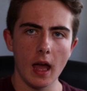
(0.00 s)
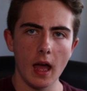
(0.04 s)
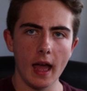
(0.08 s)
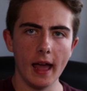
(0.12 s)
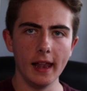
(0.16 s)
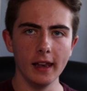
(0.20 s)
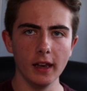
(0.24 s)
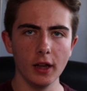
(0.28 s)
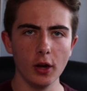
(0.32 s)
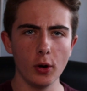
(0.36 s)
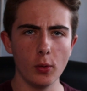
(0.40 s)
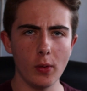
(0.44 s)

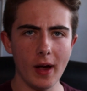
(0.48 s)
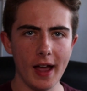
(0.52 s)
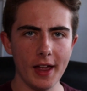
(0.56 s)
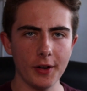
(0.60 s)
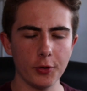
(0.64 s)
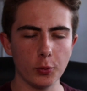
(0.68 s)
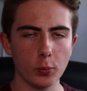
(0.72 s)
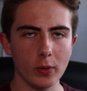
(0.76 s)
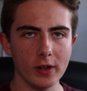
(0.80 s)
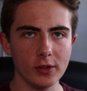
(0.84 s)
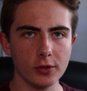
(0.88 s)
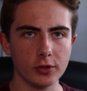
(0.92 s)
Hello
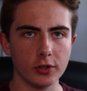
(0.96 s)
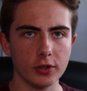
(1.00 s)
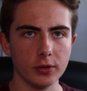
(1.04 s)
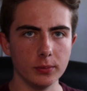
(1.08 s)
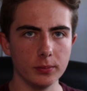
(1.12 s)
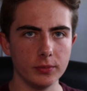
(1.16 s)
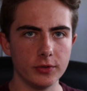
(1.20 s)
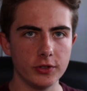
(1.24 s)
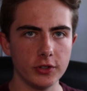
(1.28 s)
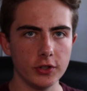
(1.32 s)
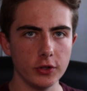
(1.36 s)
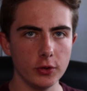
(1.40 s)
and
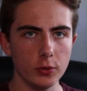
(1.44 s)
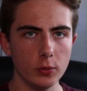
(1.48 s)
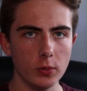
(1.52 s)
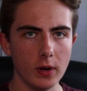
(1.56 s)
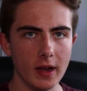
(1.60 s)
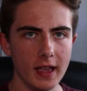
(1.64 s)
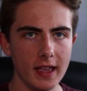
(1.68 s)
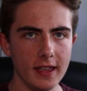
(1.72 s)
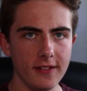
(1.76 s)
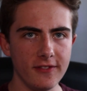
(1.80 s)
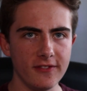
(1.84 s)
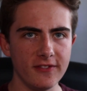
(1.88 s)
welcome to
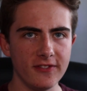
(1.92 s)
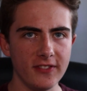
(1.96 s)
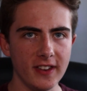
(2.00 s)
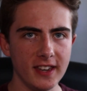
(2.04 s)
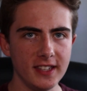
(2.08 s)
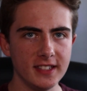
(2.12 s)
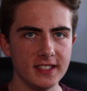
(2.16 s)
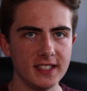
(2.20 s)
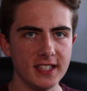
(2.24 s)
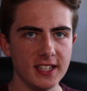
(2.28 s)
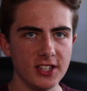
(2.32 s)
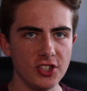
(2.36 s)
a
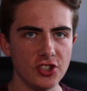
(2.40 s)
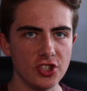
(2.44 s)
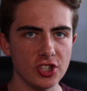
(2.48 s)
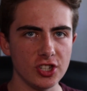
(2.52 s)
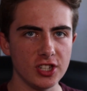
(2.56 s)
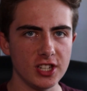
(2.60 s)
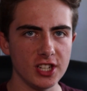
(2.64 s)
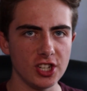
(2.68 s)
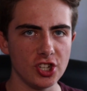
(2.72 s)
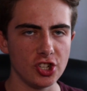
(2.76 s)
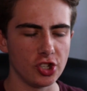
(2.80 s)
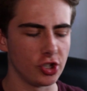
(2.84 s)
vintage
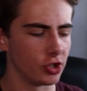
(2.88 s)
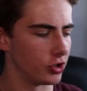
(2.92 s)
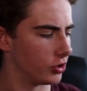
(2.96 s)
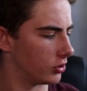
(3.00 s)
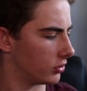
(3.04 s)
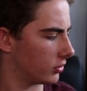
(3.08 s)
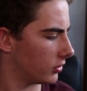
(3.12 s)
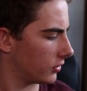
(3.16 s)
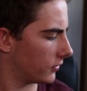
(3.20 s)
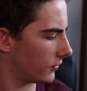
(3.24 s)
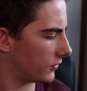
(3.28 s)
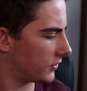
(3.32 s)

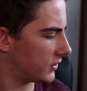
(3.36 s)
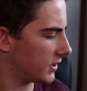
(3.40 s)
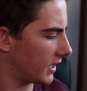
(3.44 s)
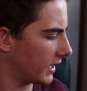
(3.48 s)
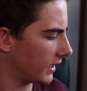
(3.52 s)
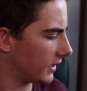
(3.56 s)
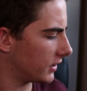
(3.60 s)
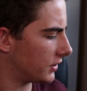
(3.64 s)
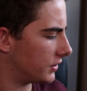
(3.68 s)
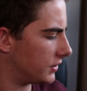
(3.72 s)
edition of Tech